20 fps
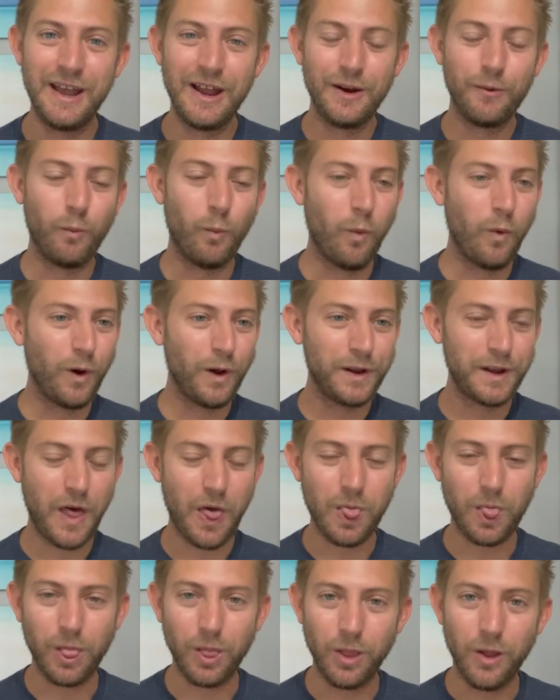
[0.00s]
one
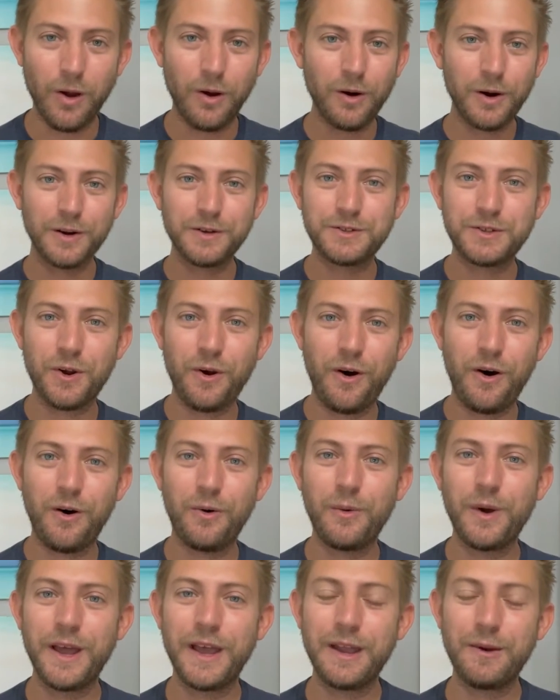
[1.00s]
large
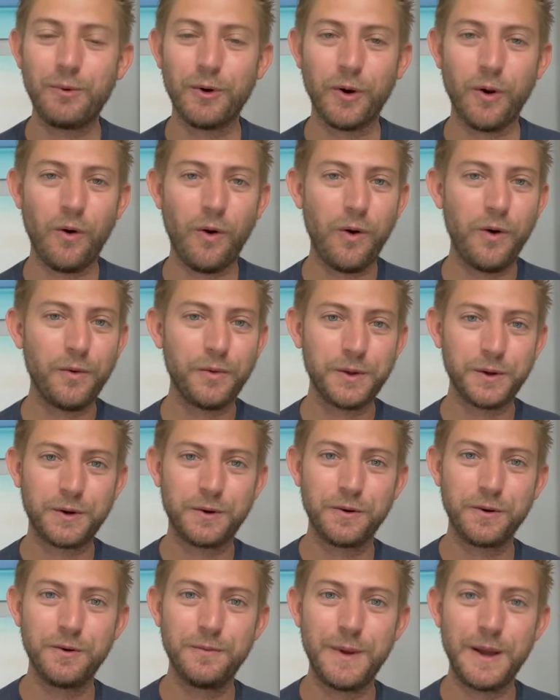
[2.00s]
hallway where all the
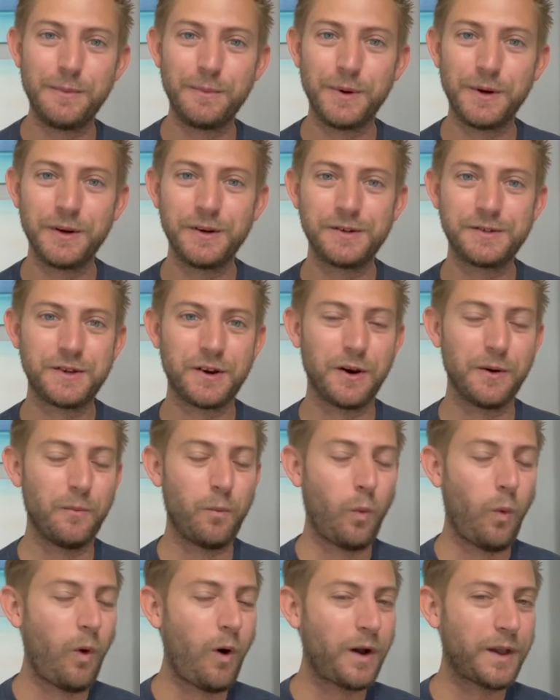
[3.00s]
crew members
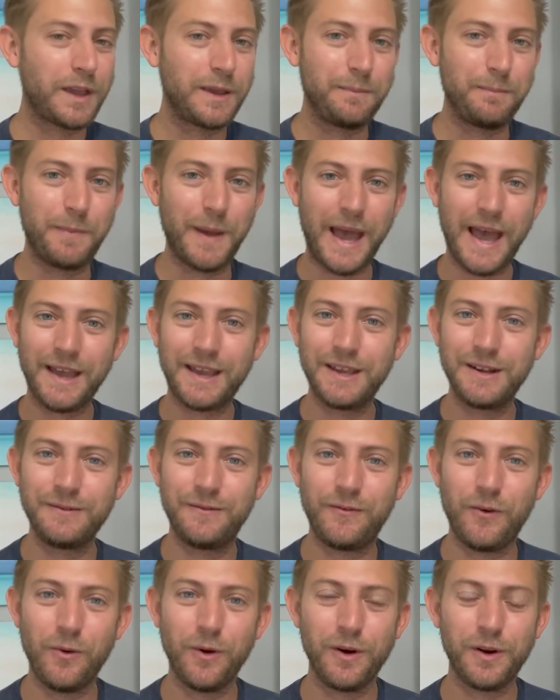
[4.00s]
are walking back and
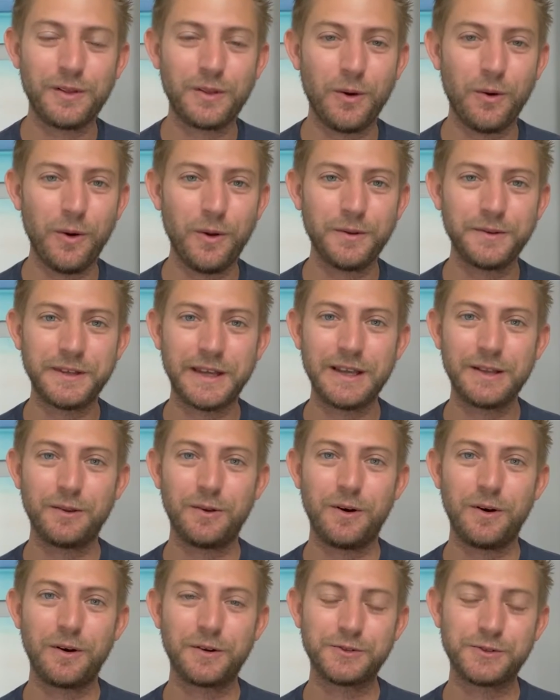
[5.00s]
forth all day
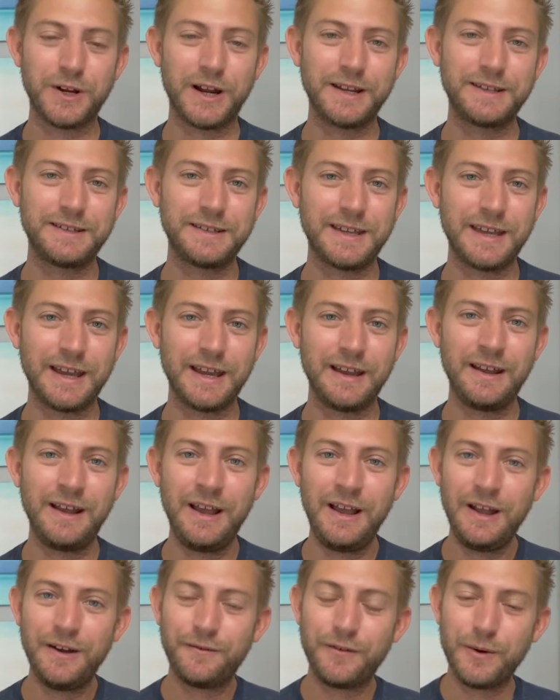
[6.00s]
long, trying to get
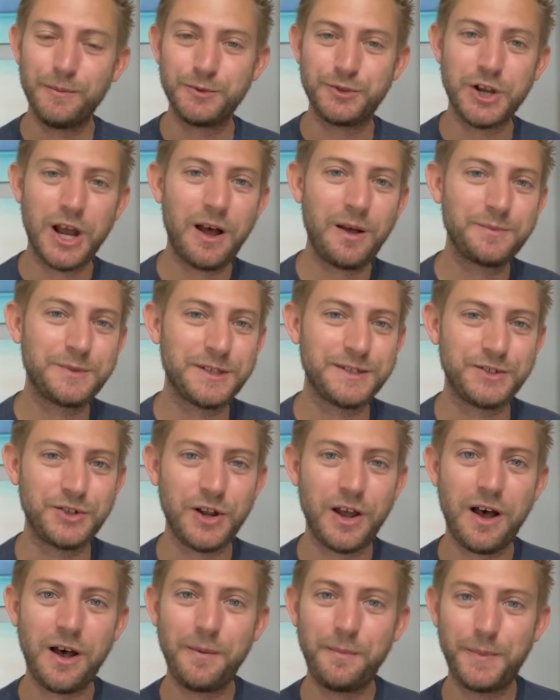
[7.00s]
from job to
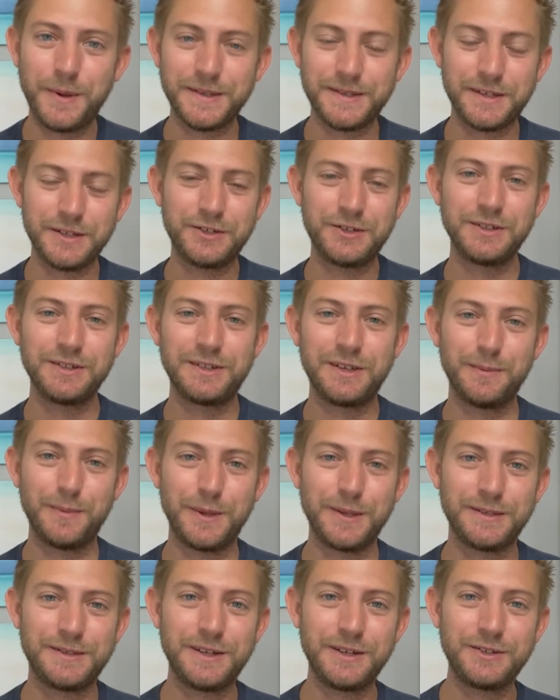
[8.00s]
job, position to
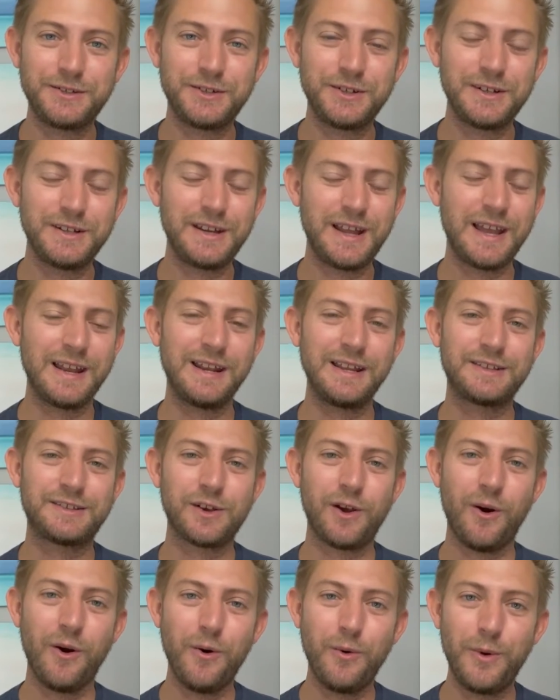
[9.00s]
position, and it's
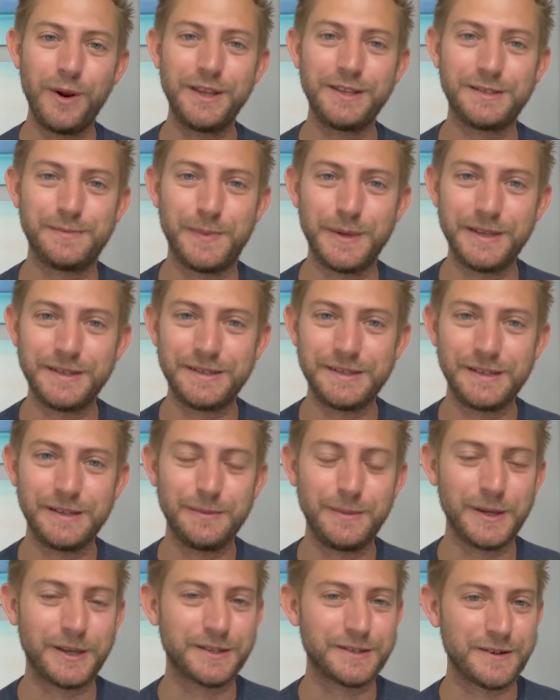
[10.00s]
always busy
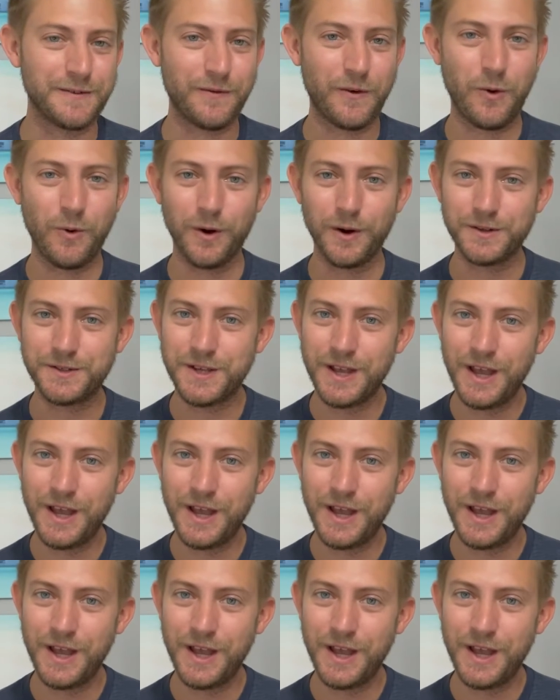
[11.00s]
because, of course,